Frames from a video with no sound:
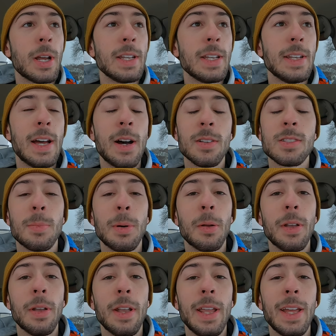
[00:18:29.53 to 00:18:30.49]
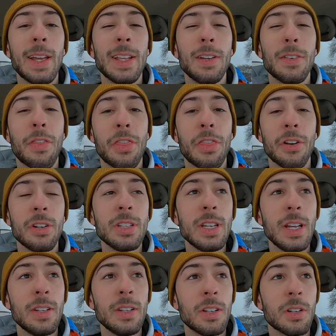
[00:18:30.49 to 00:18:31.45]
right now it's about negative
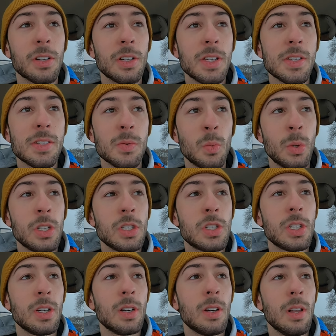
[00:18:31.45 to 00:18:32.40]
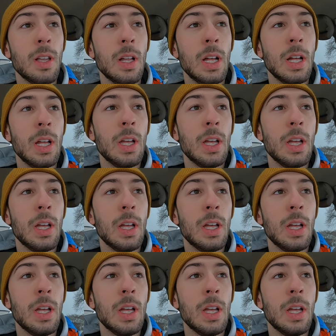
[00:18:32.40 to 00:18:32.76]
38 degrees wind chill.